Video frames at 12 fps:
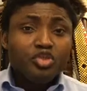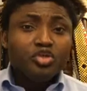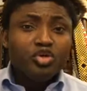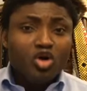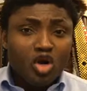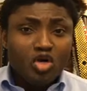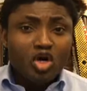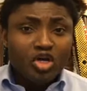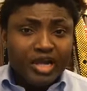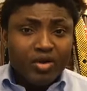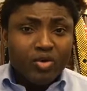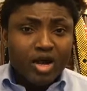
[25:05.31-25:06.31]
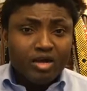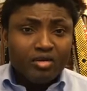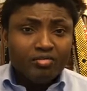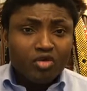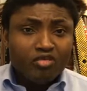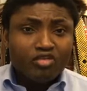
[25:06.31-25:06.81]
you own oil well,
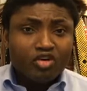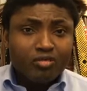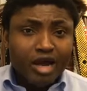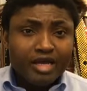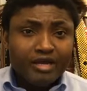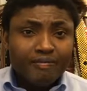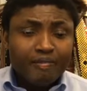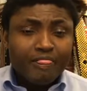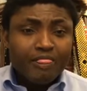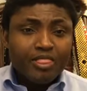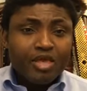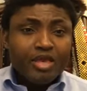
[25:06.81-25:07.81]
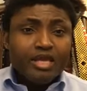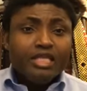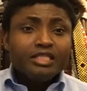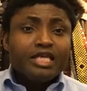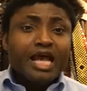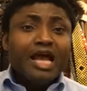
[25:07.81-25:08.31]
Governor Mahe?
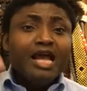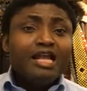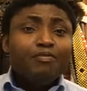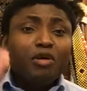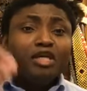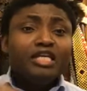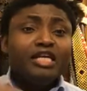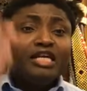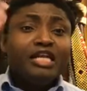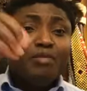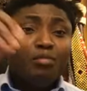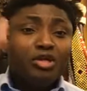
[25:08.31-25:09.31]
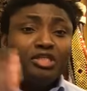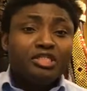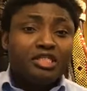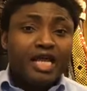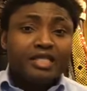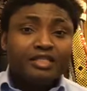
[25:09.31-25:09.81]
Is there anybody in Ebonyi
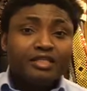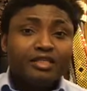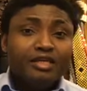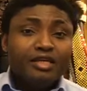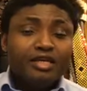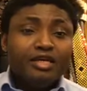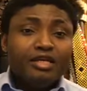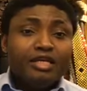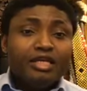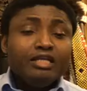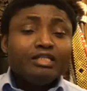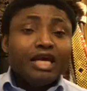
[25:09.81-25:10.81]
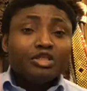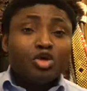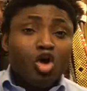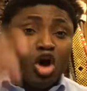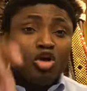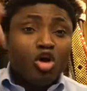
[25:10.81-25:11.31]
State that
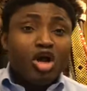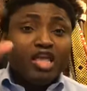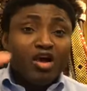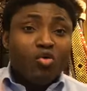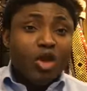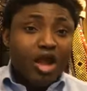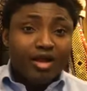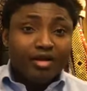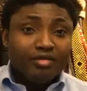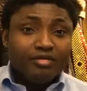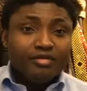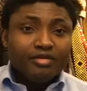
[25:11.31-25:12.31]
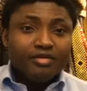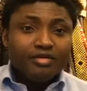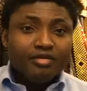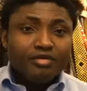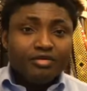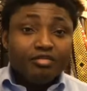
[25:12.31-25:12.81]
own oil well
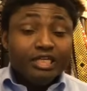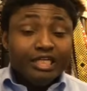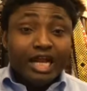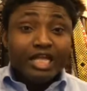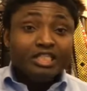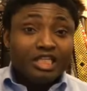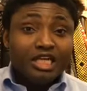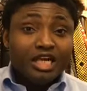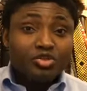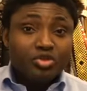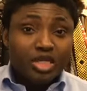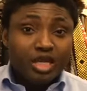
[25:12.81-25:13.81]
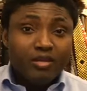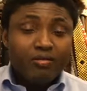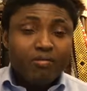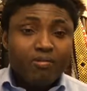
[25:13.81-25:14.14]
in Nigeria today?